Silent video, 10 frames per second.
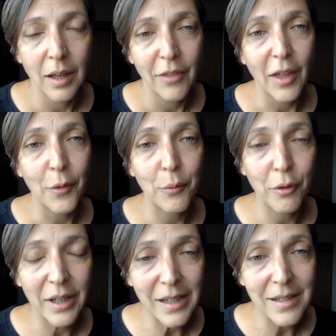that the
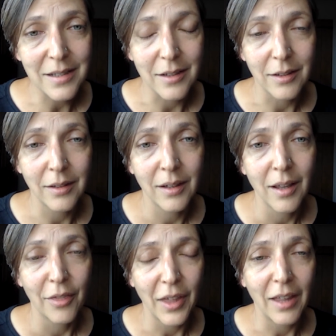reason
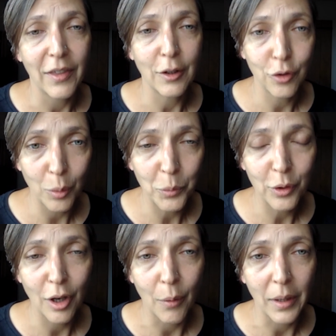that their jobs are
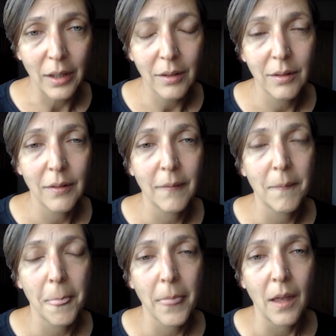going
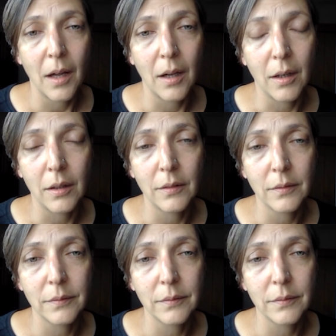and